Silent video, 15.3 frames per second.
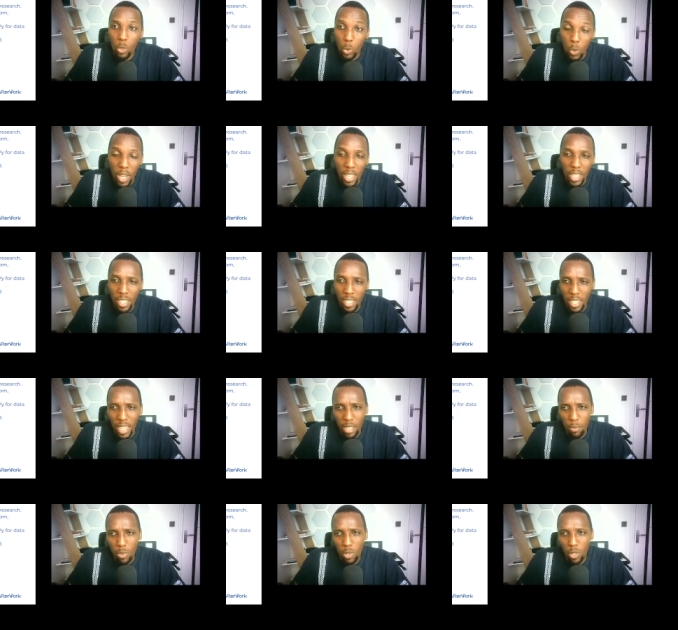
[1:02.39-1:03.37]
do other
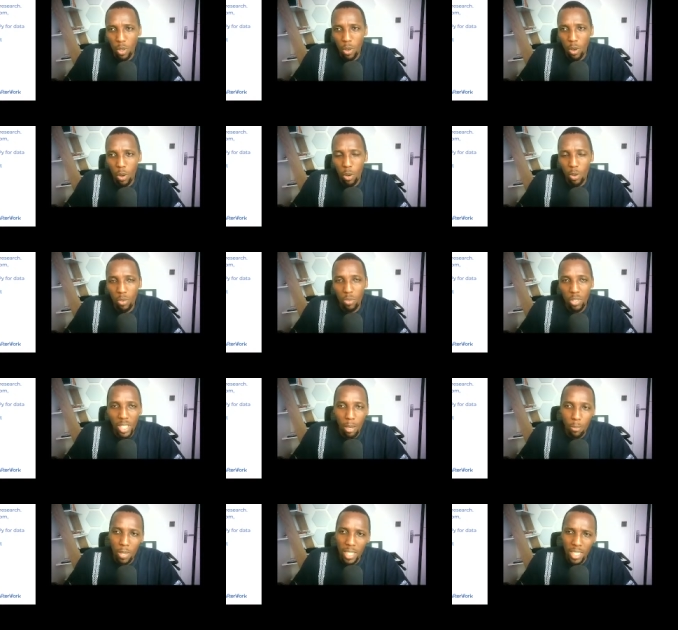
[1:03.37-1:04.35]
types of
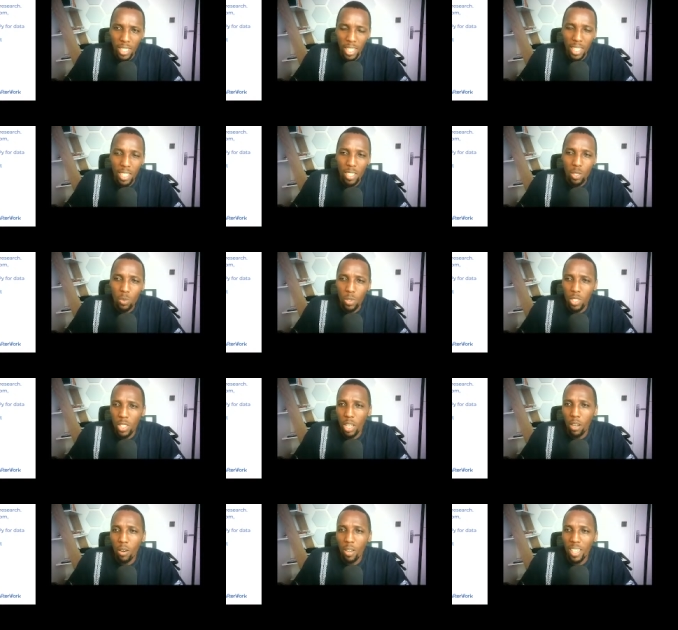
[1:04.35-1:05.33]
sampling techniques
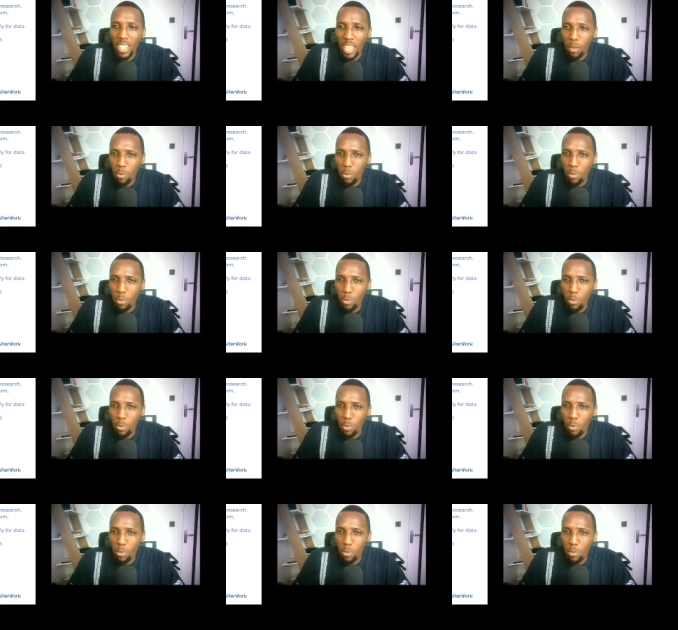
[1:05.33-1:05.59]
which are called